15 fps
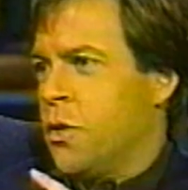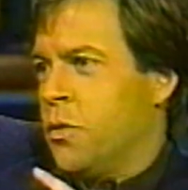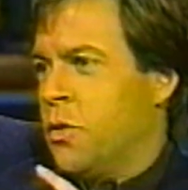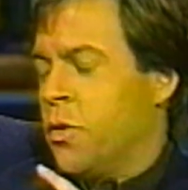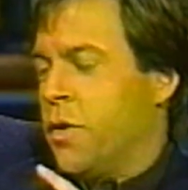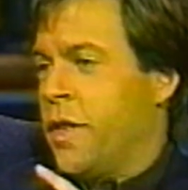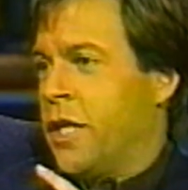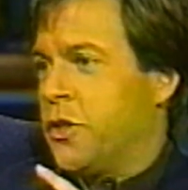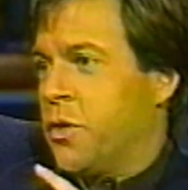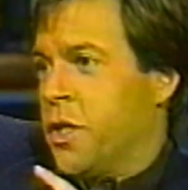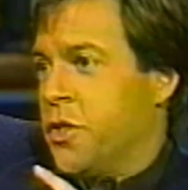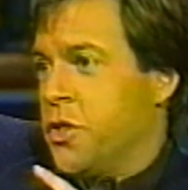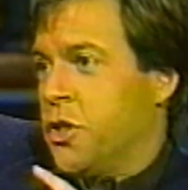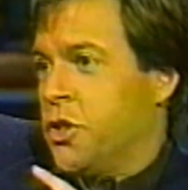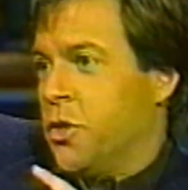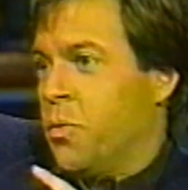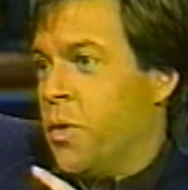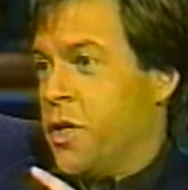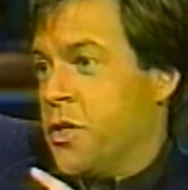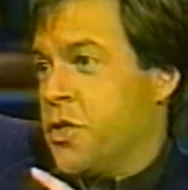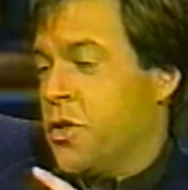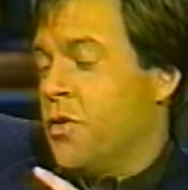though, during that transition
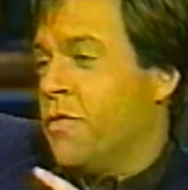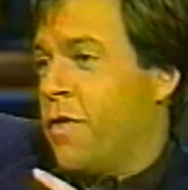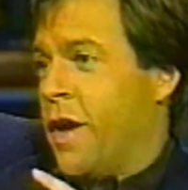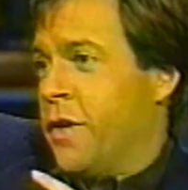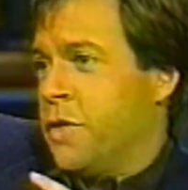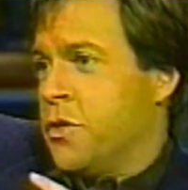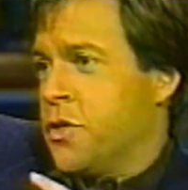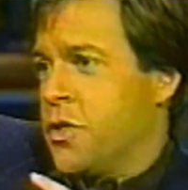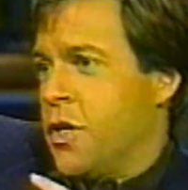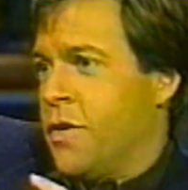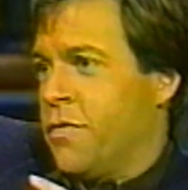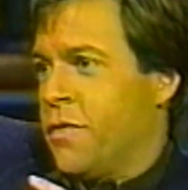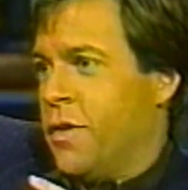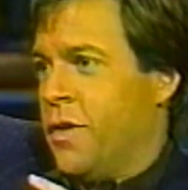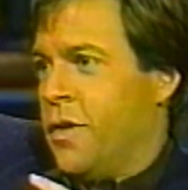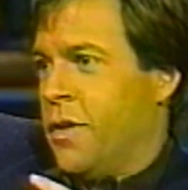where you still found yourself